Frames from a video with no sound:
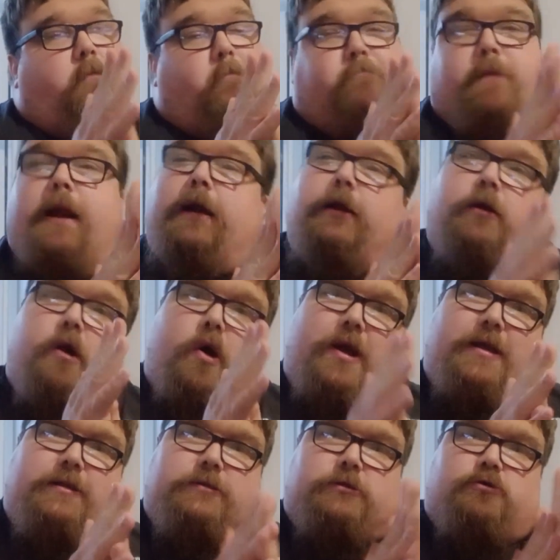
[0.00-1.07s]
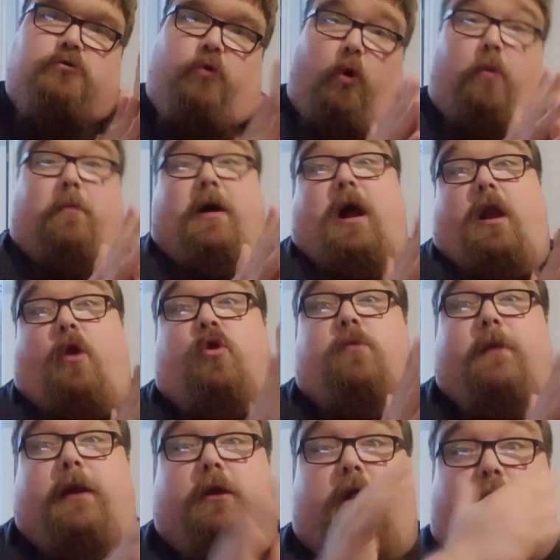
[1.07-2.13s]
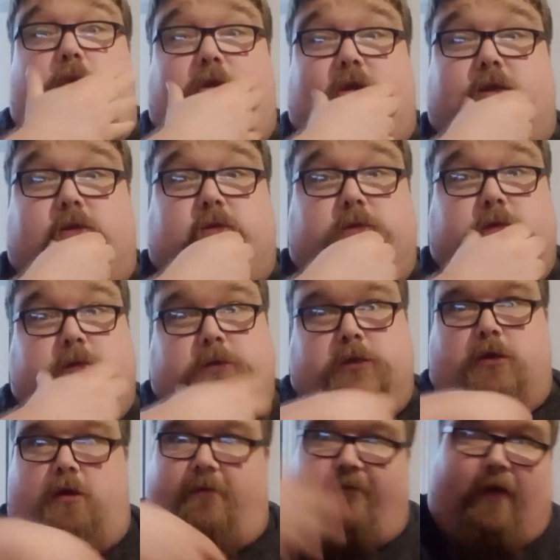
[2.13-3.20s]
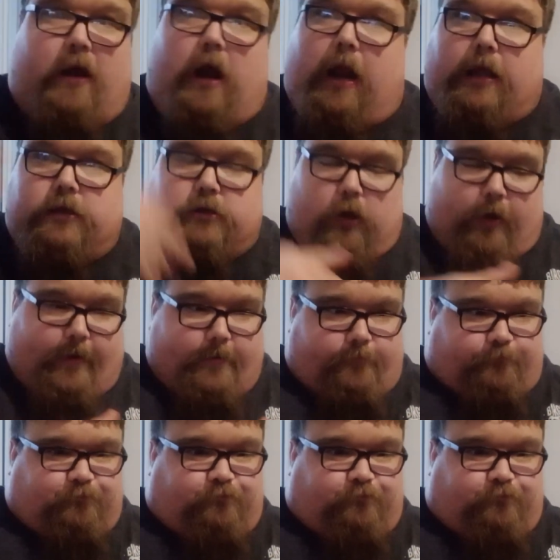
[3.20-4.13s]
Mankind, or My Love for Mankind, which is fucking Lakeside.